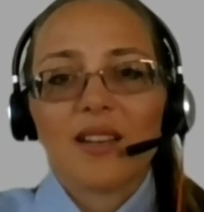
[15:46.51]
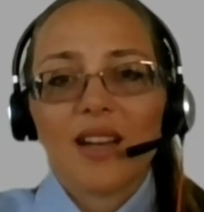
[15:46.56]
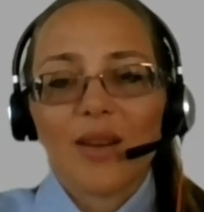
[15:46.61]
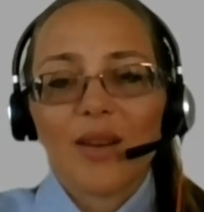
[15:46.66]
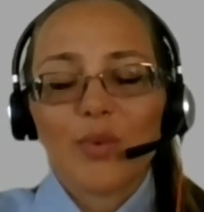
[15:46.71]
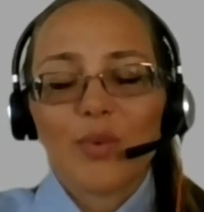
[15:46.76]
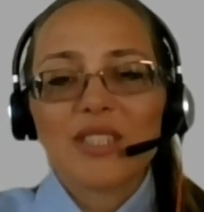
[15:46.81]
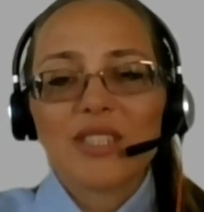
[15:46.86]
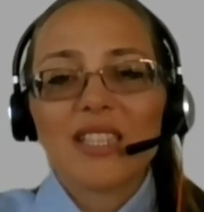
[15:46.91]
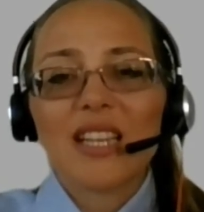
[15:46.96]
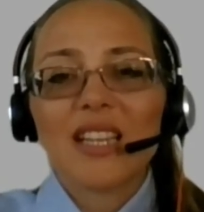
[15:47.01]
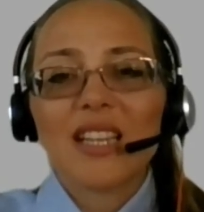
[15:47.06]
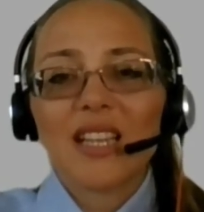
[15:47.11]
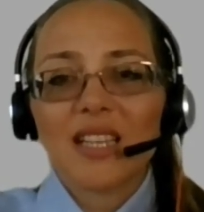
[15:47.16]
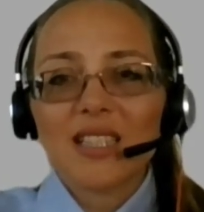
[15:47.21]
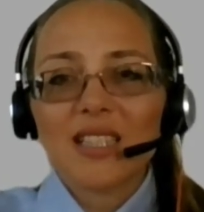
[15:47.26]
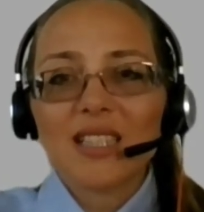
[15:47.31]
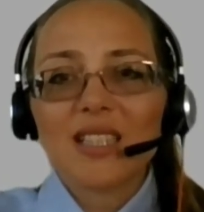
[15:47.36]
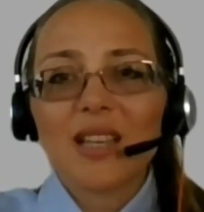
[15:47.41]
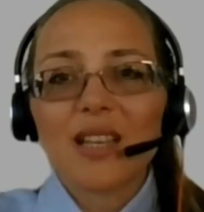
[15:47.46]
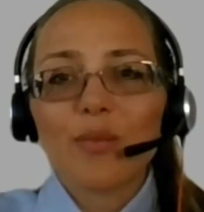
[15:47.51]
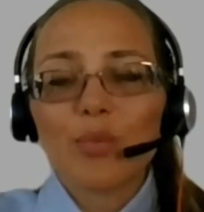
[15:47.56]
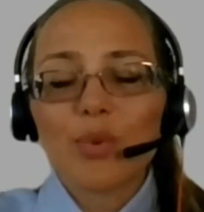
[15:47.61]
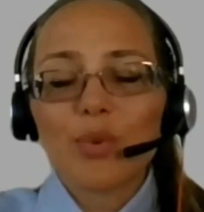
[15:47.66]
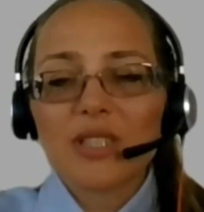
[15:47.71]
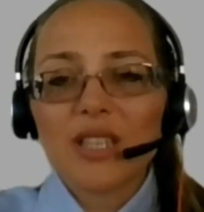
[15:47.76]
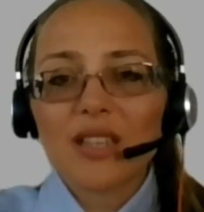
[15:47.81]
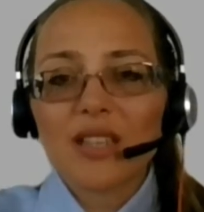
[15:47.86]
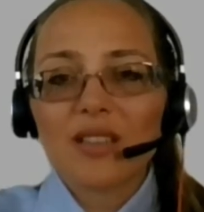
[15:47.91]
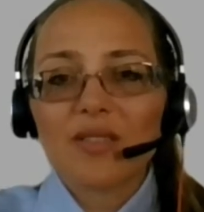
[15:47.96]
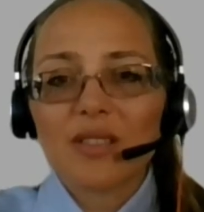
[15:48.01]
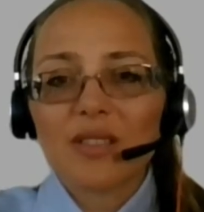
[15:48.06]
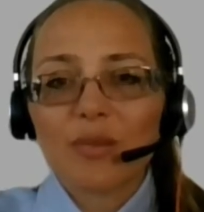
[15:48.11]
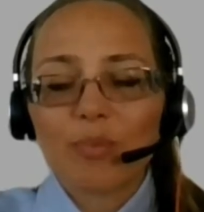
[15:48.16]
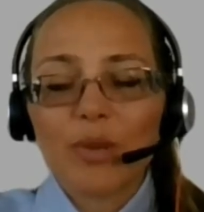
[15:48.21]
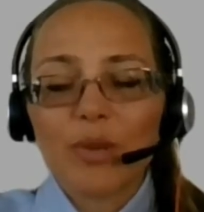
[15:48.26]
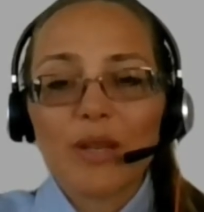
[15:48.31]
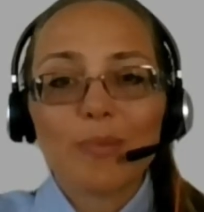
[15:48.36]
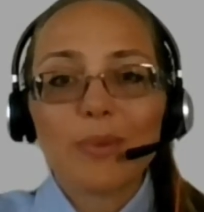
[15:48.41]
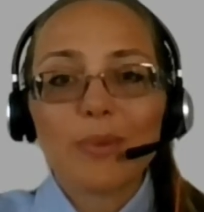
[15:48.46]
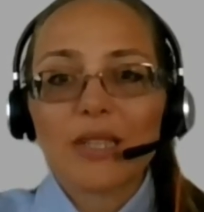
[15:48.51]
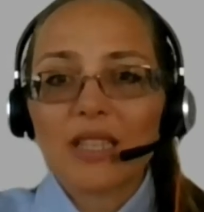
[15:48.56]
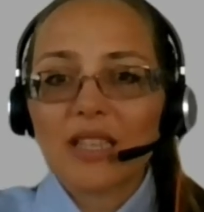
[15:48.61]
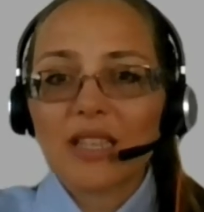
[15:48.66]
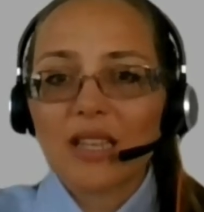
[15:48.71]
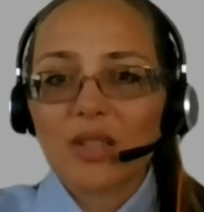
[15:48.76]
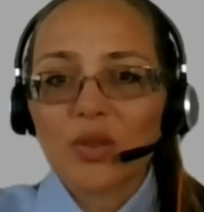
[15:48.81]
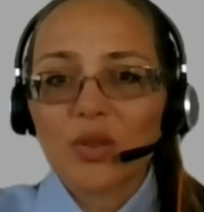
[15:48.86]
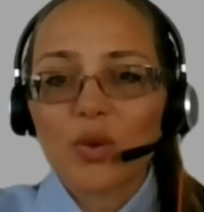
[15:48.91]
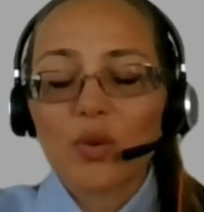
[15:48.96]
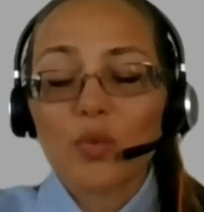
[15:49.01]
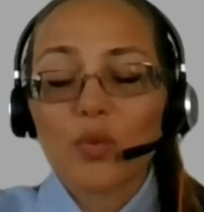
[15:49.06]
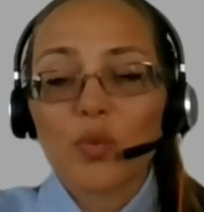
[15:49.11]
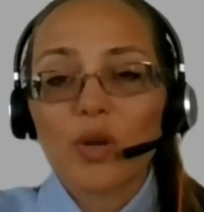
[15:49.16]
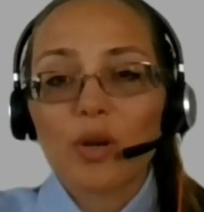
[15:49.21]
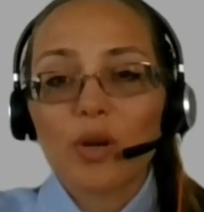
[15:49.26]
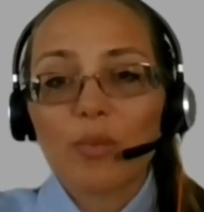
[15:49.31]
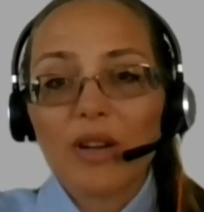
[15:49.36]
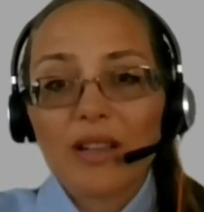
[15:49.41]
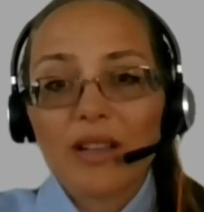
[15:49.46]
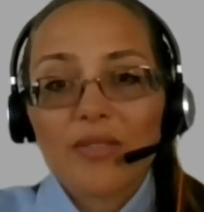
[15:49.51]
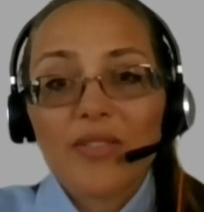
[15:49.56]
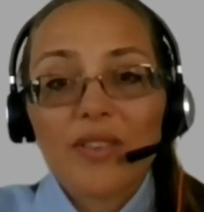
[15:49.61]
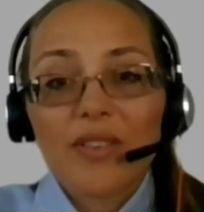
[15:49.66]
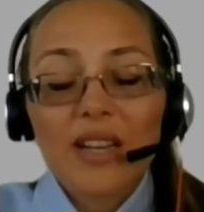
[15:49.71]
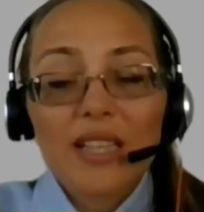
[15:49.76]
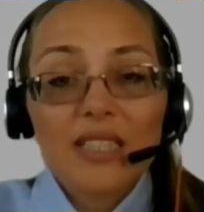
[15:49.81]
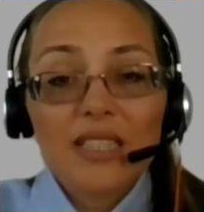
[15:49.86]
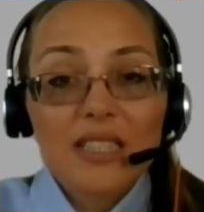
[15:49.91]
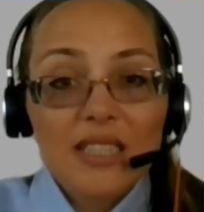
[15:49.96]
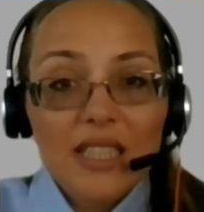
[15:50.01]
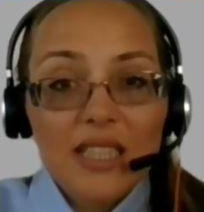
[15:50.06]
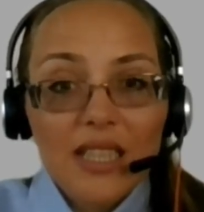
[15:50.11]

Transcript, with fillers: I would say 99% of the people that I told were my friends,